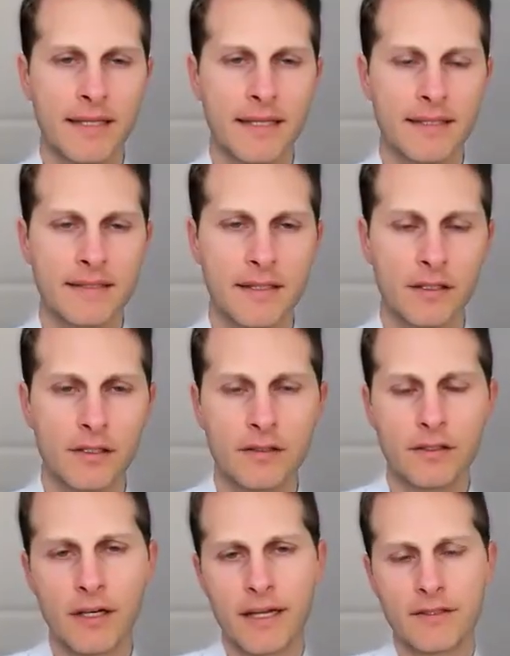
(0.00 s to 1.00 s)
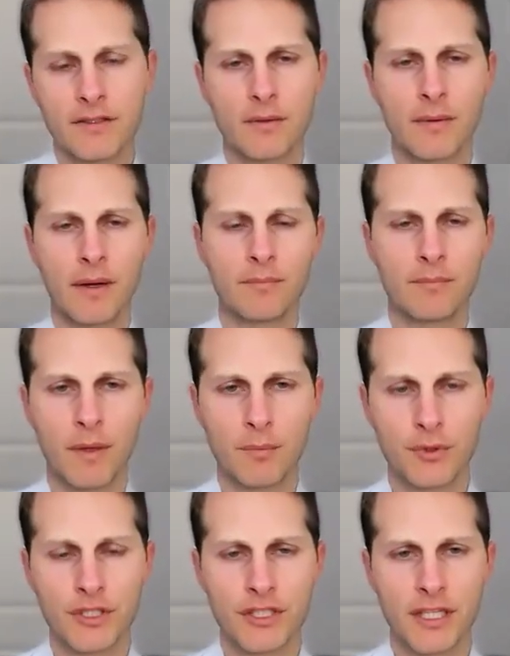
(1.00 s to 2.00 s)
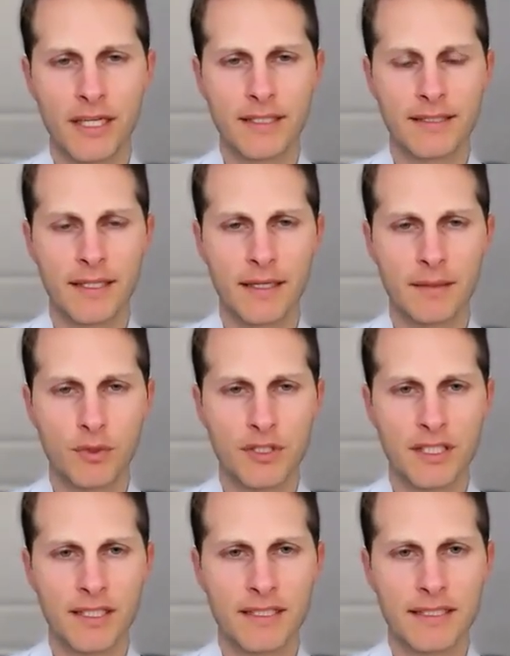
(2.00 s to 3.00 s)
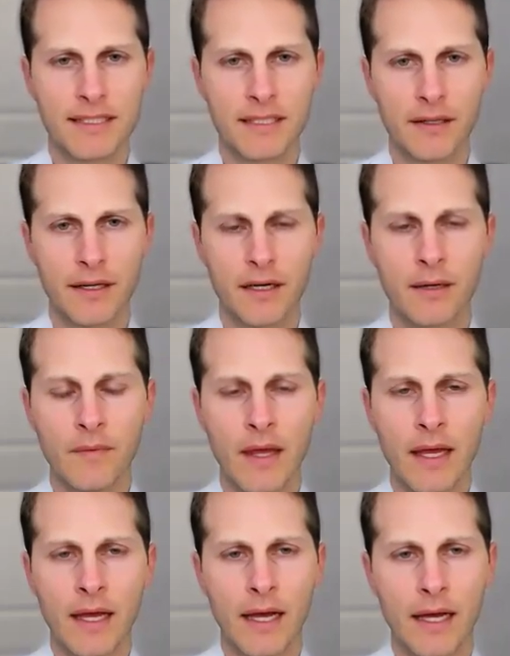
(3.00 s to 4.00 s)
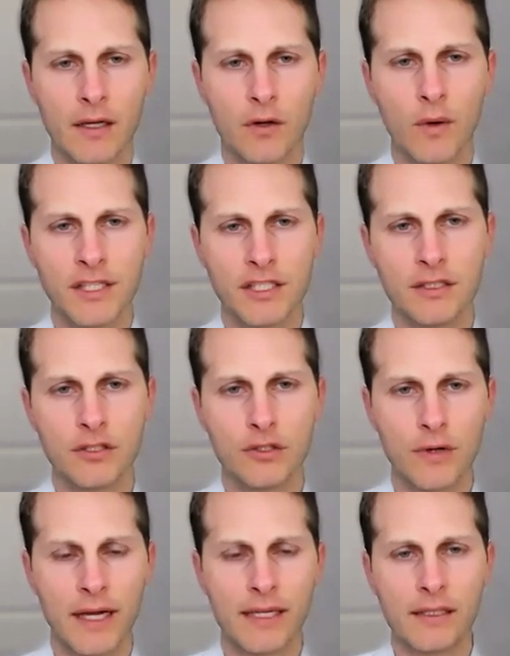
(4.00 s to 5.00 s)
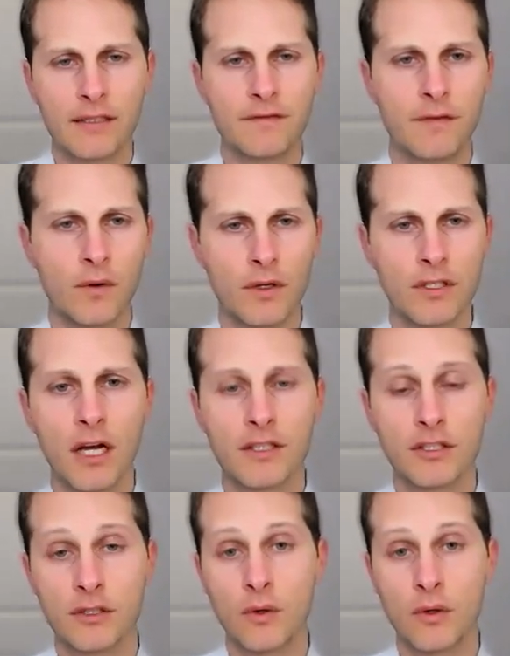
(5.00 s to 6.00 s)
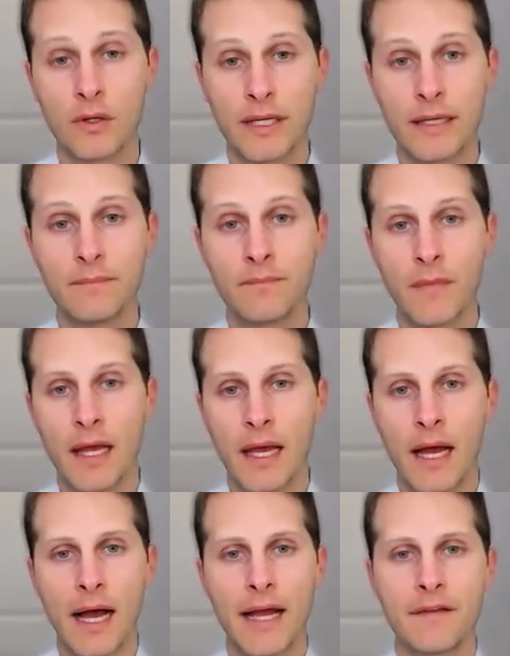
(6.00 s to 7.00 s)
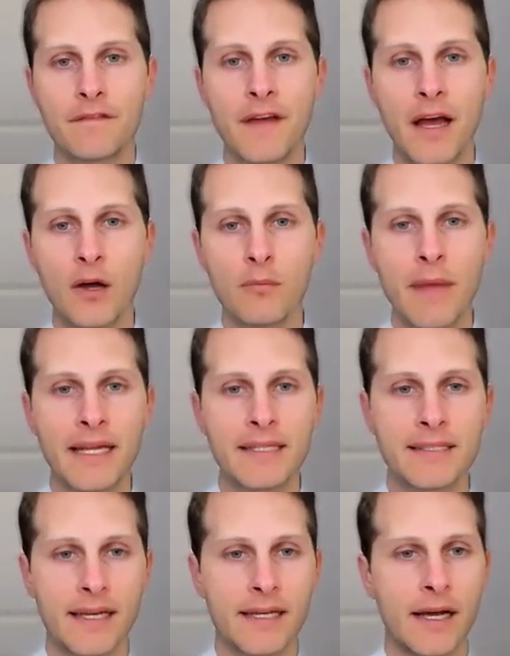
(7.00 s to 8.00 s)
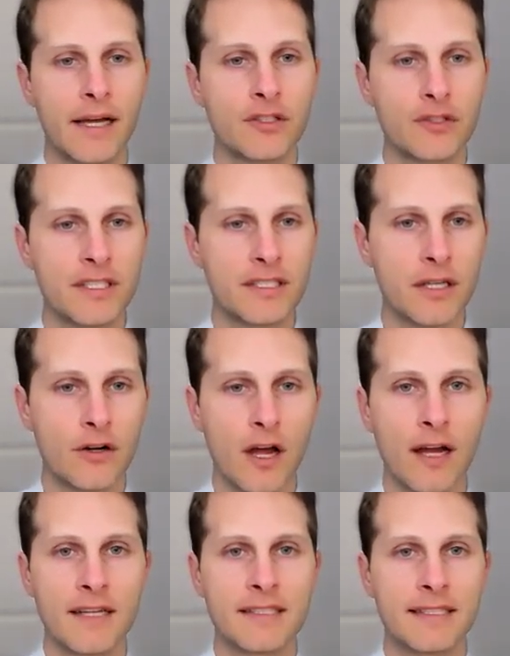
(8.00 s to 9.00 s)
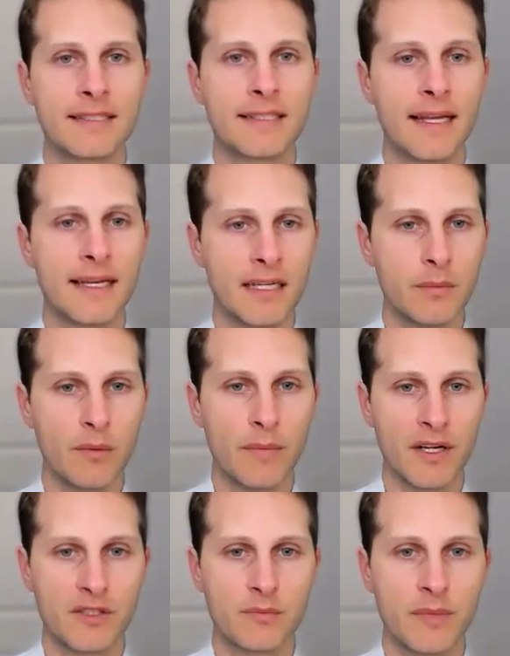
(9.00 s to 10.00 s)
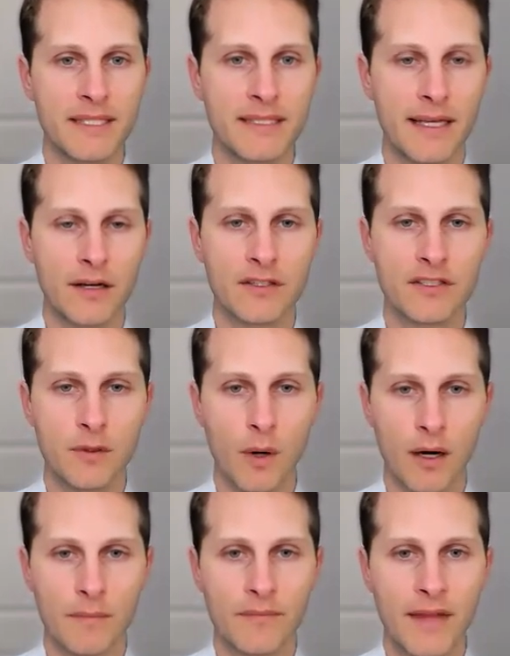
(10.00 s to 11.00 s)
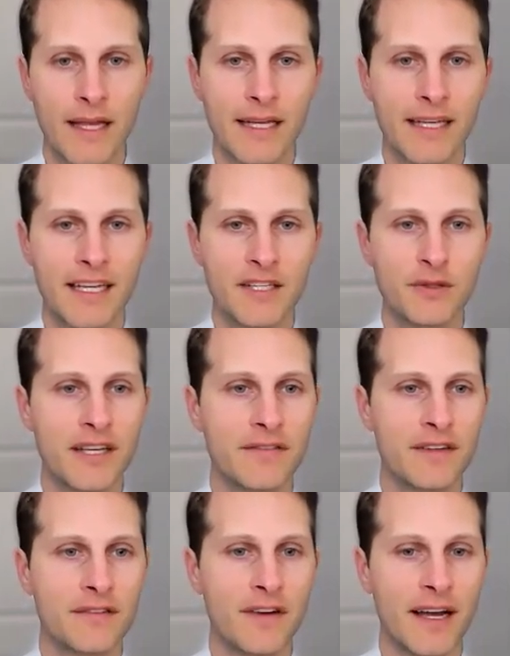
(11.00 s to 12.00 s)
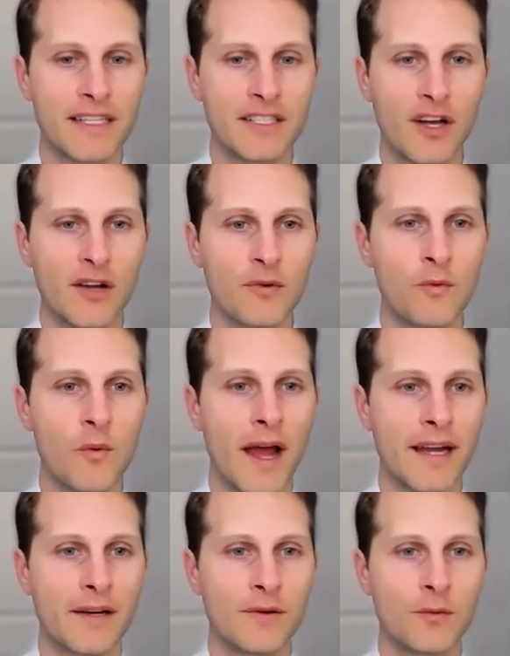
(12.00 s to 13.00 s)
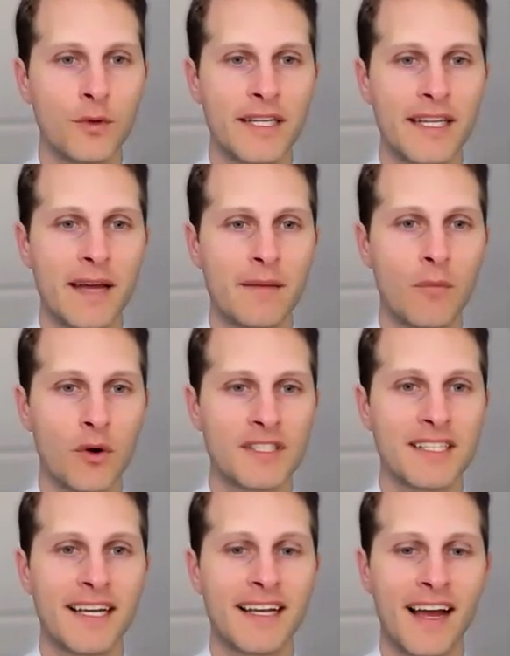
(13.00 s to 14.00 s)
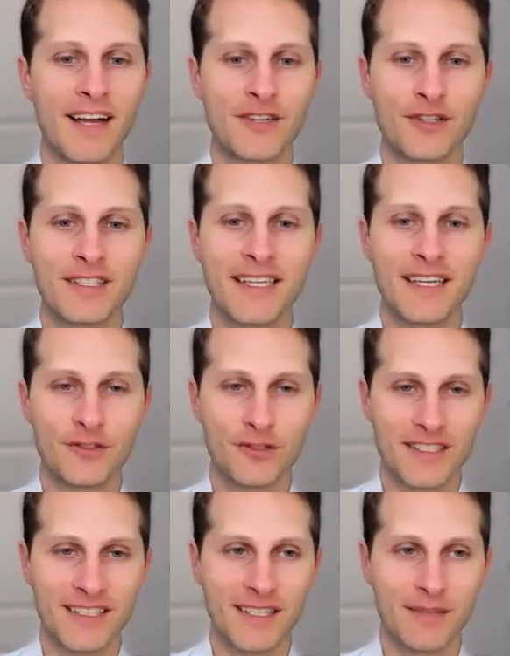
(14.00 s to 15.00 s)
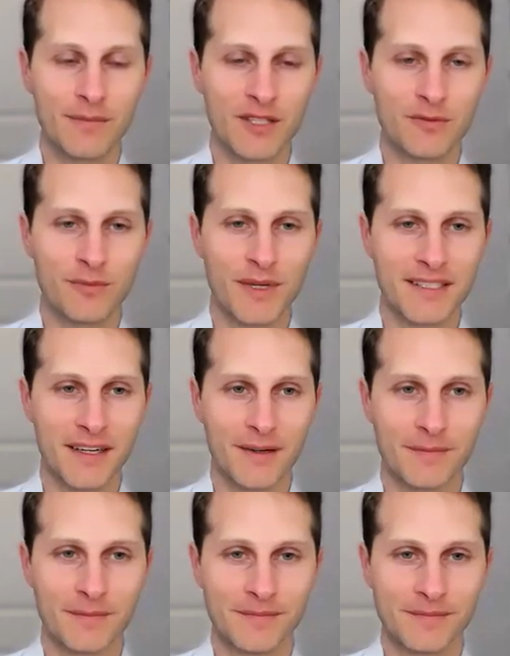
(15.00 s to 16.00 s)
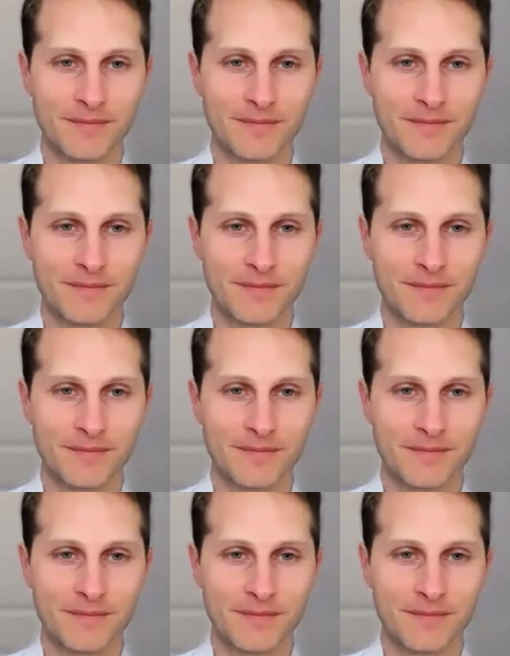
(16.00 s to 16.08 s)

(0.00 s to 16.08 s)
That's a good answer. I appreciate the detail there. A question directly for Dr. Gordon. I have found many psychiatrists are not as excited about measurement-based care as you are. Can you give advice on what would get more psychiatrists interested in measurement-based care?